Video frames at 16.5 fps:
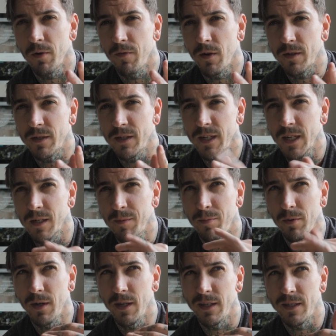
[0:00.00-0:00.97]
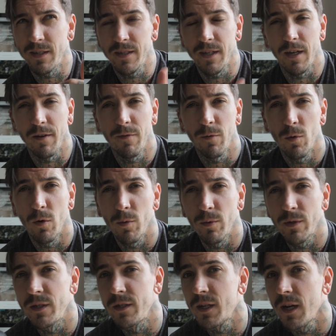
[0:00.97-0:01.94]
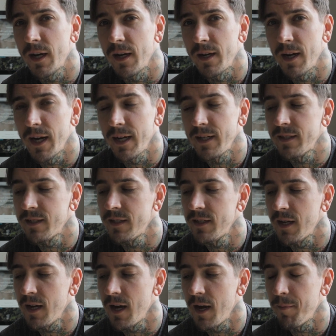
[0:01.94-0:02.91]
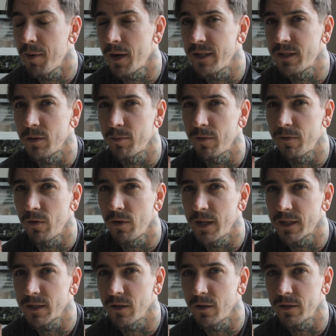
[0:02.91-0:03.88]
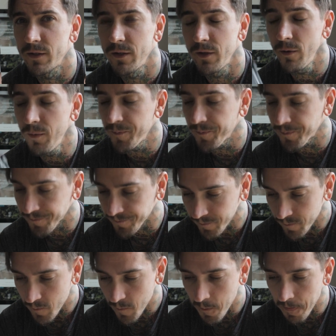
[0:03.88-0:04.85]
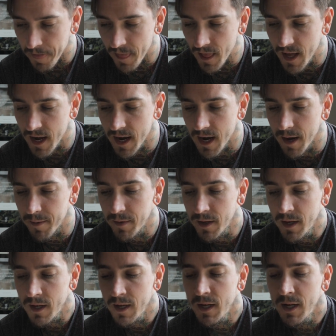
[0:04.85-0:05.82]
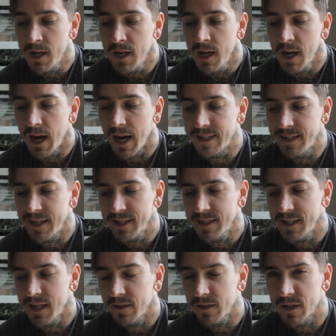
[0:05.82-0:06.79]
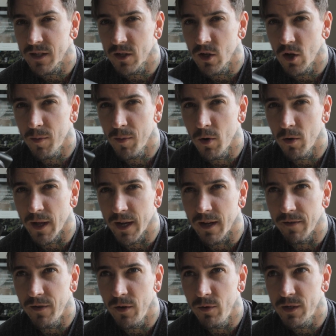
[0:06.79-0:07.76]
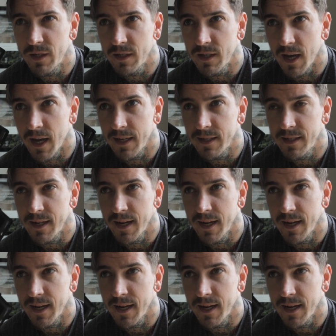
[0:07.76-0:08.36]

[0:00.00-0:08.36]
profile 6, we put it in Cine 4, which is kind of nice, uh, but I still prefer S-Log 2. Um, I tested out the slow-mo, like if you set